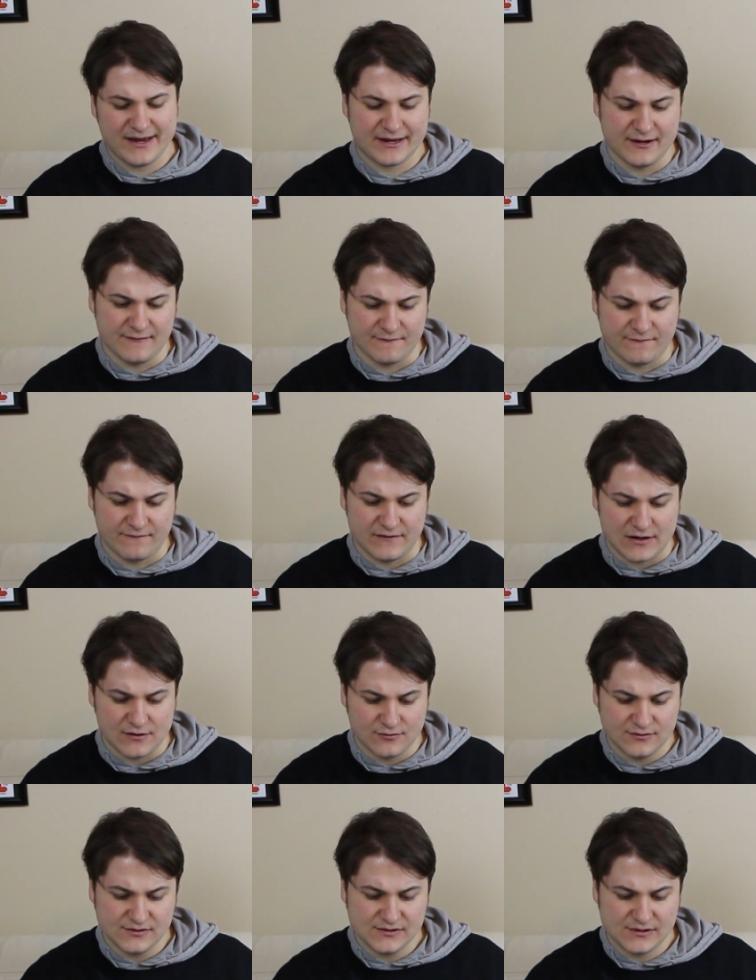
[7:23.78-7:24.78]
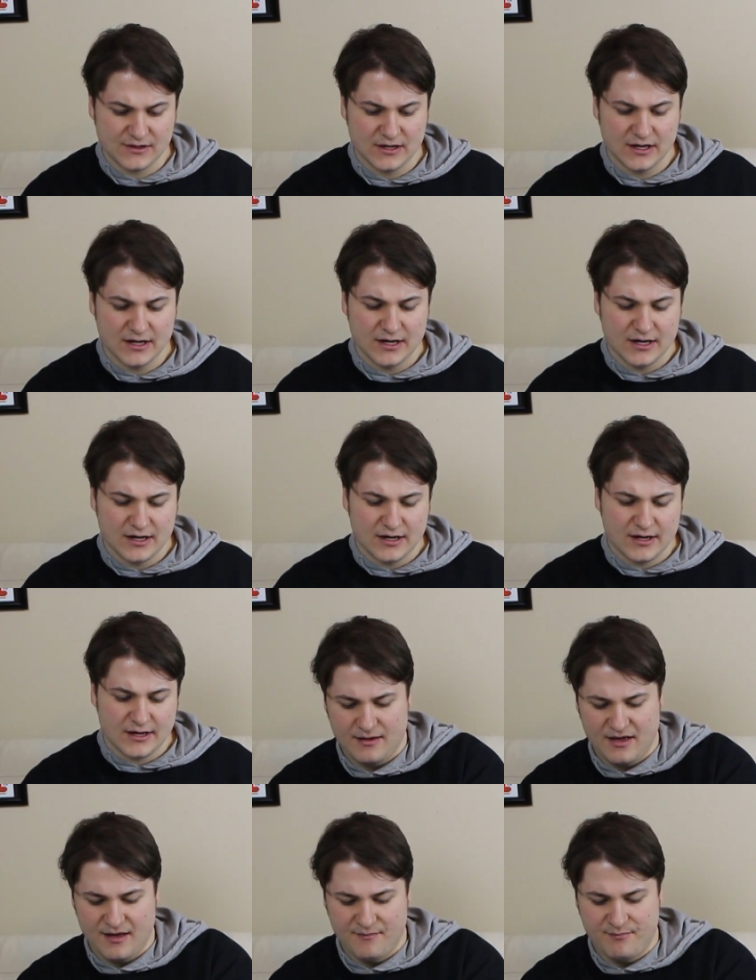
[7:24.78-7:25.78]
bit confused,
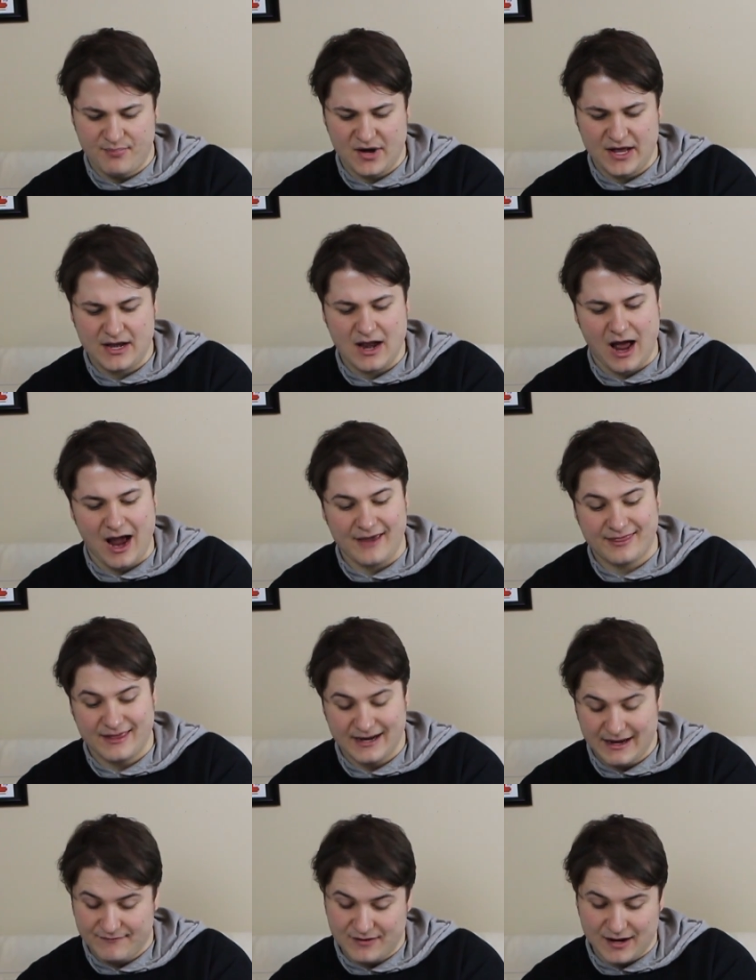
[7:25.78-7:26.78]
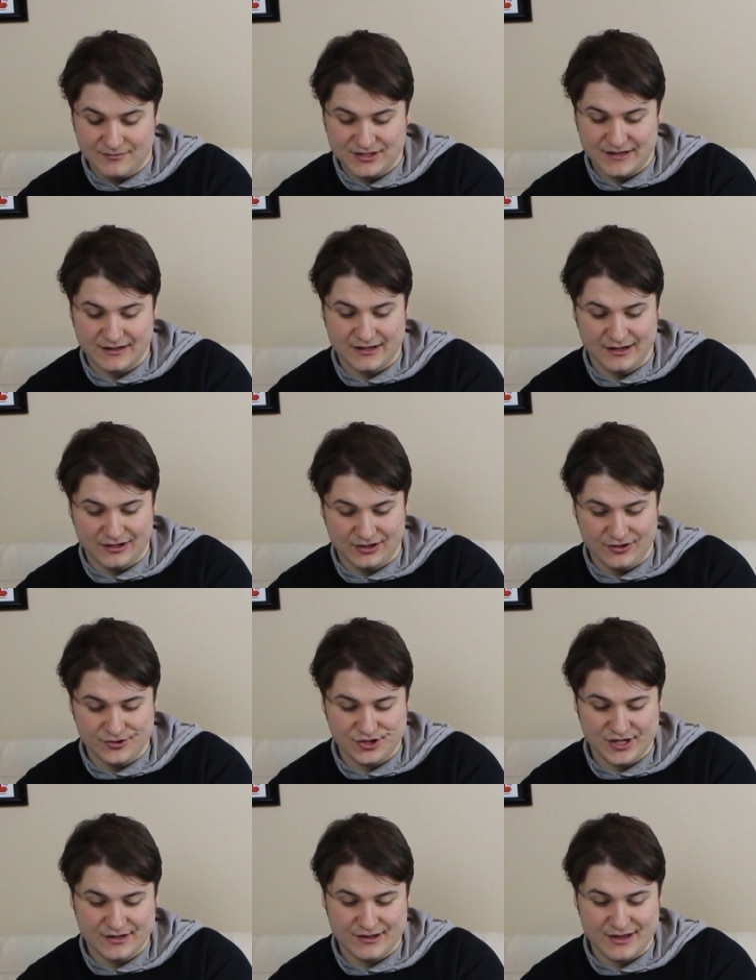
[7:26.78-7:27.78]
but I think I've come to the
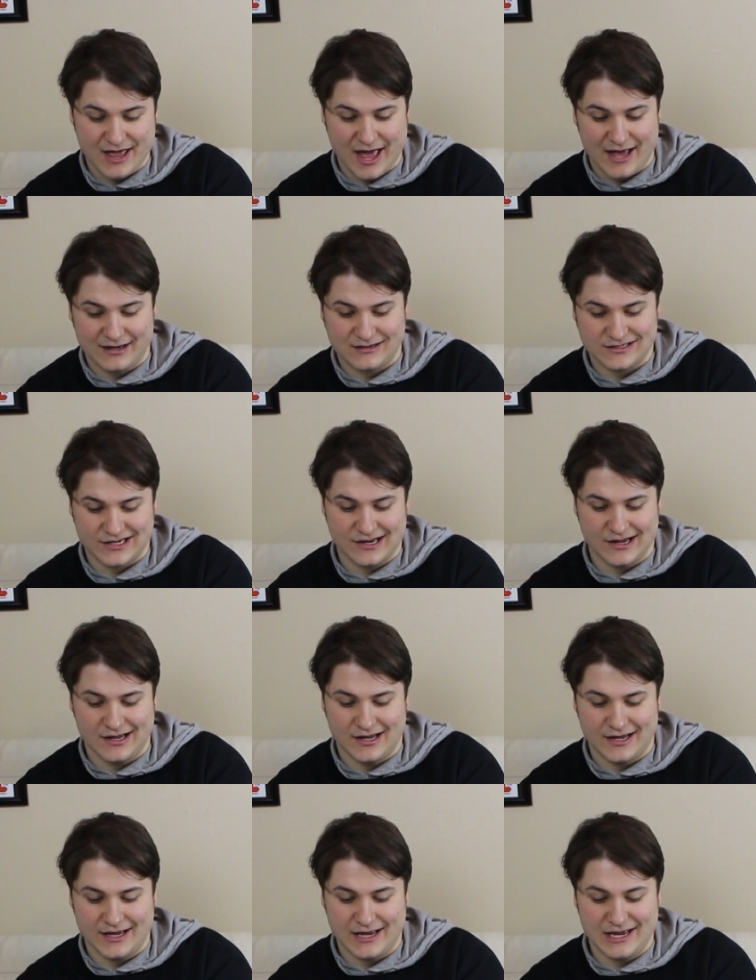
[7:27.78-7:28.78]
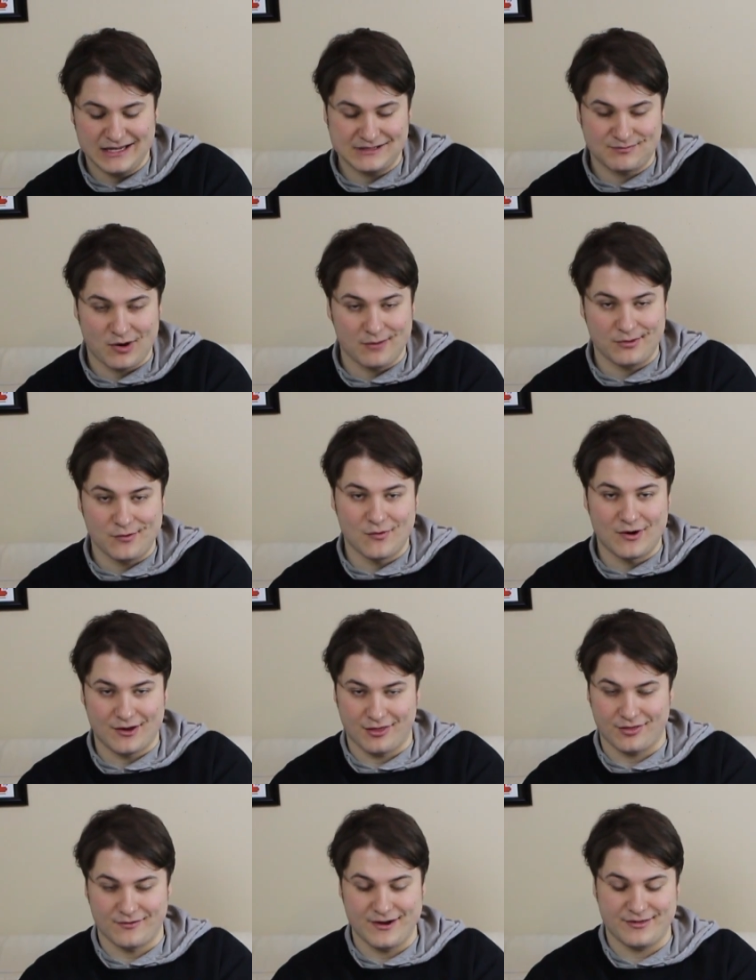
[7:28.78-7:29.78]
conclusion that it's probably one
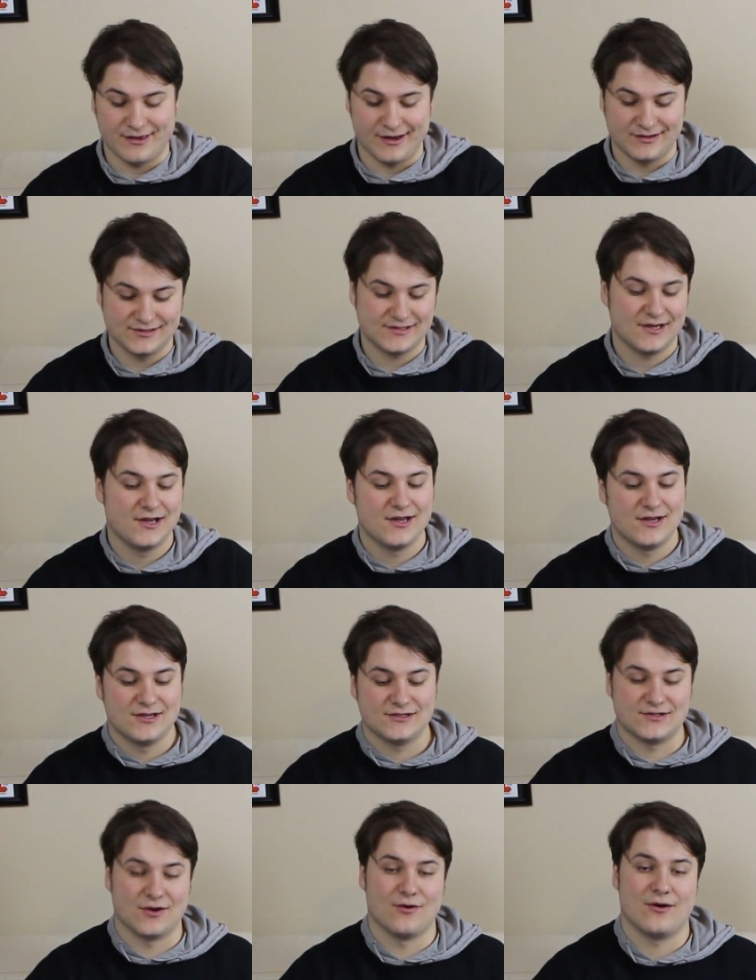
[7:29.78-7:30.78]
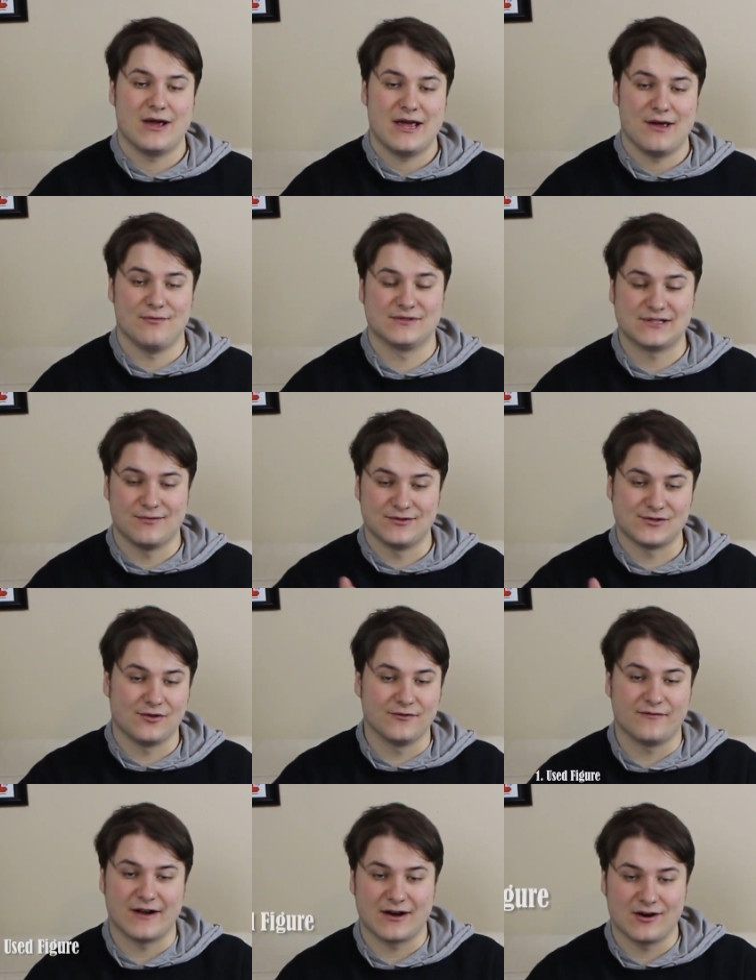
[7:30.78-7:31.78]
of three things. So it was someone's
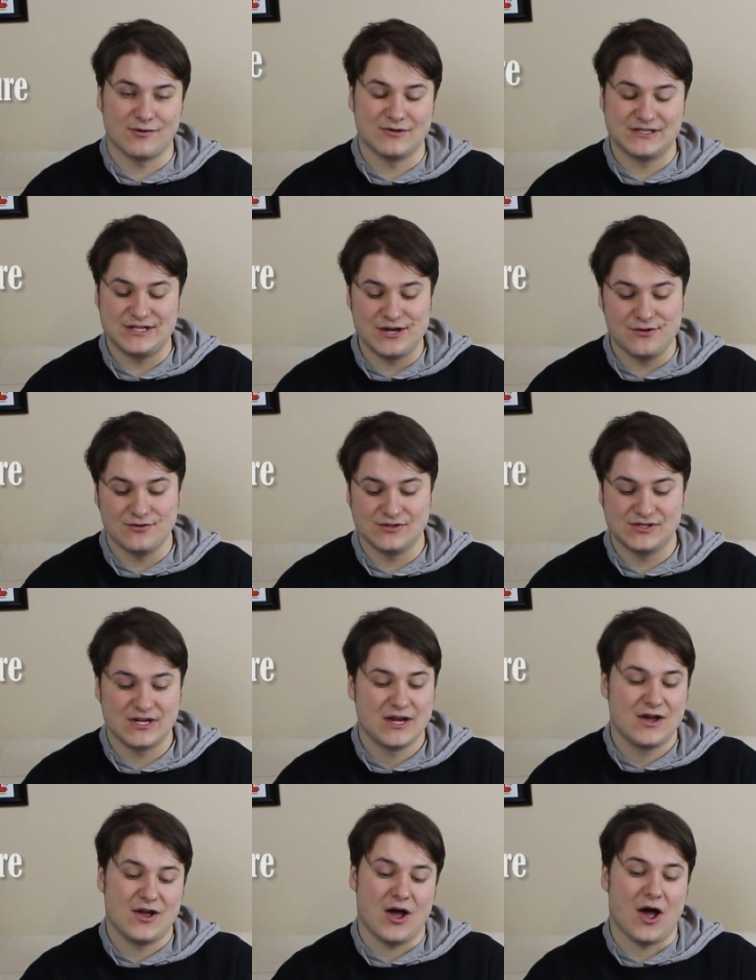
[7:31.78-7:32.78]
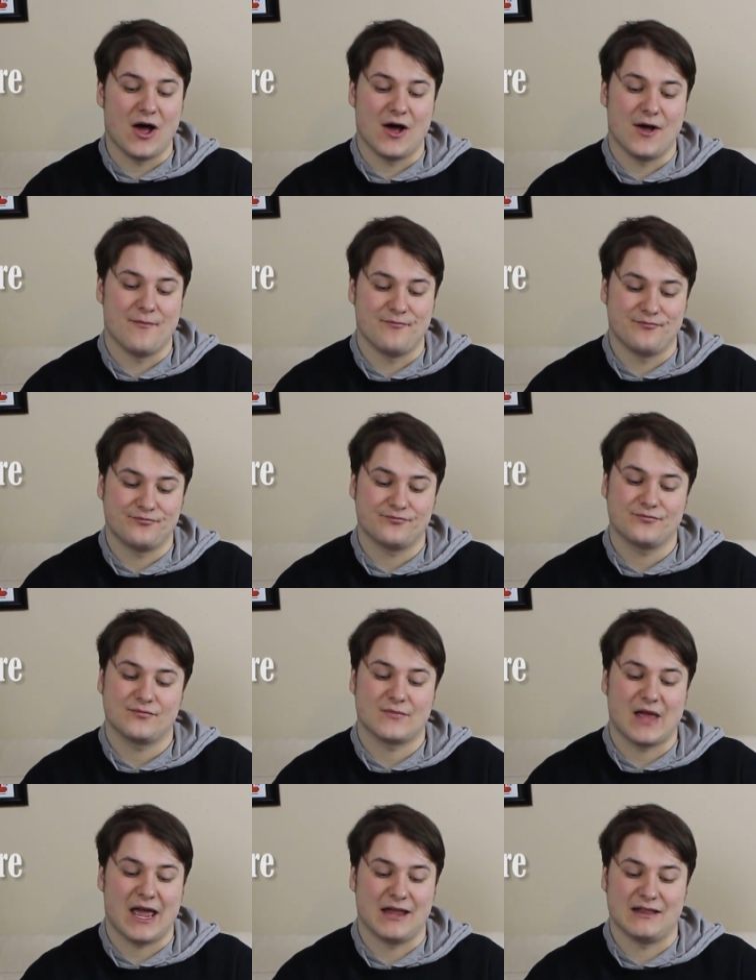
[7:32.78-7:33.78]
old figure, was used,
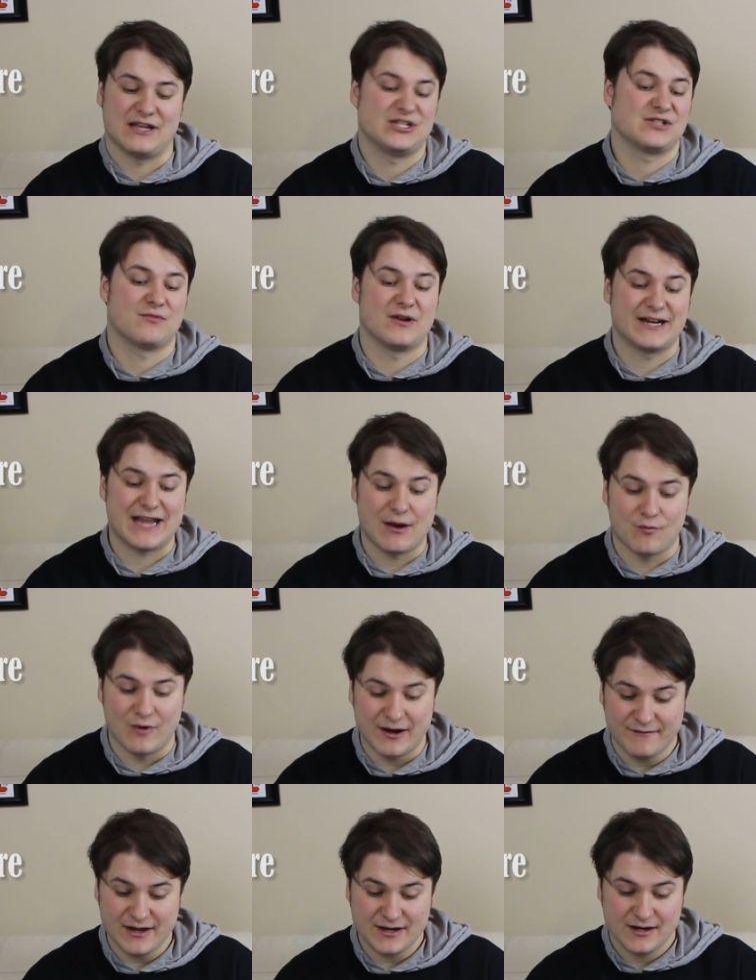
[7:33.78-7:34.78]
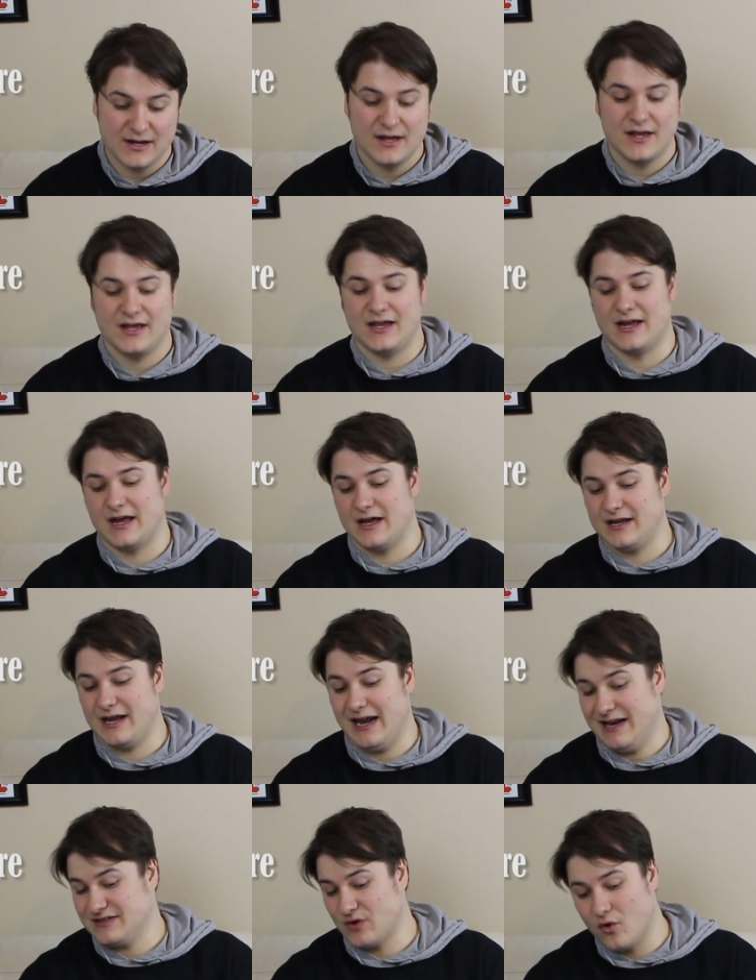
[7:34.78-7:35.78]
and they just wanted to get rid of it,
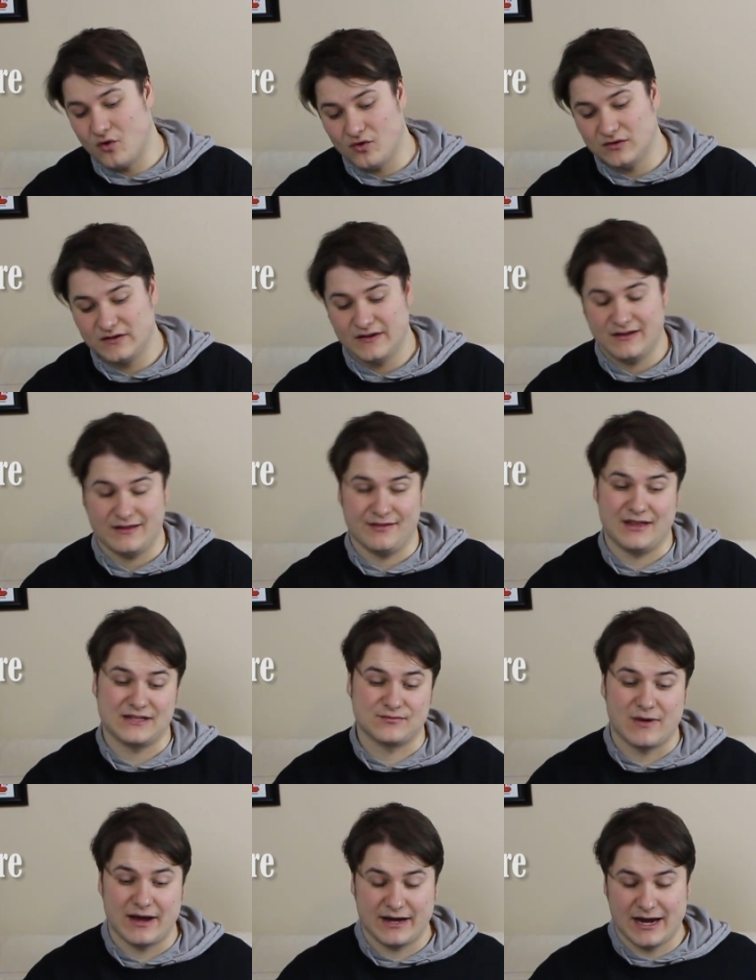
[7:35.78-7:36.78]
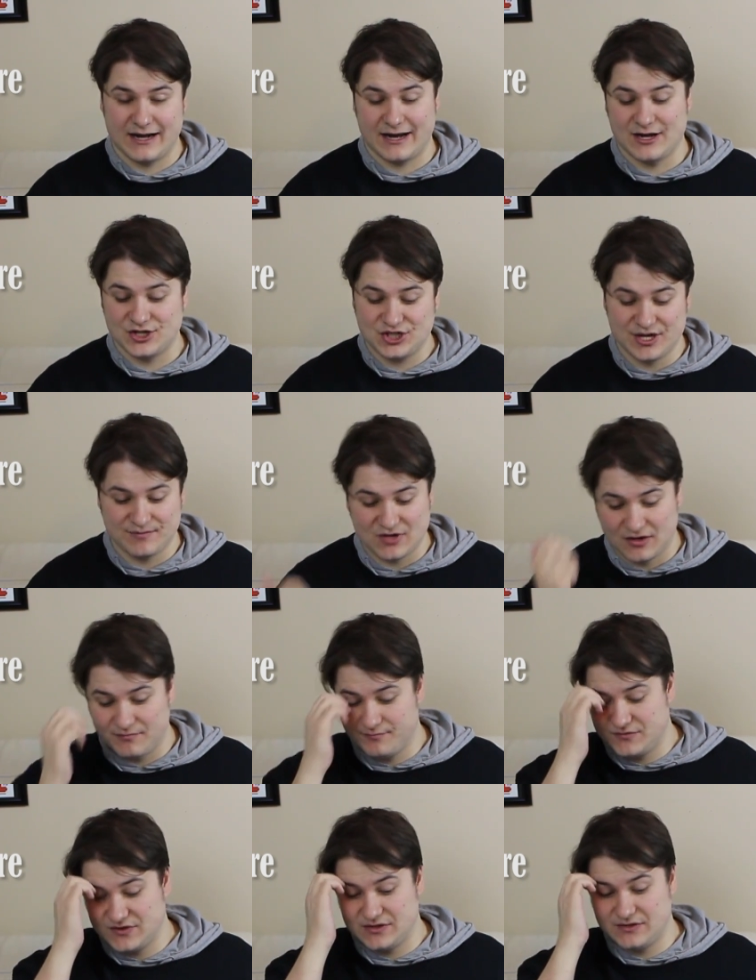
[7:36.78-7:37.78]
and it's old, and that's why it kind of got shipped all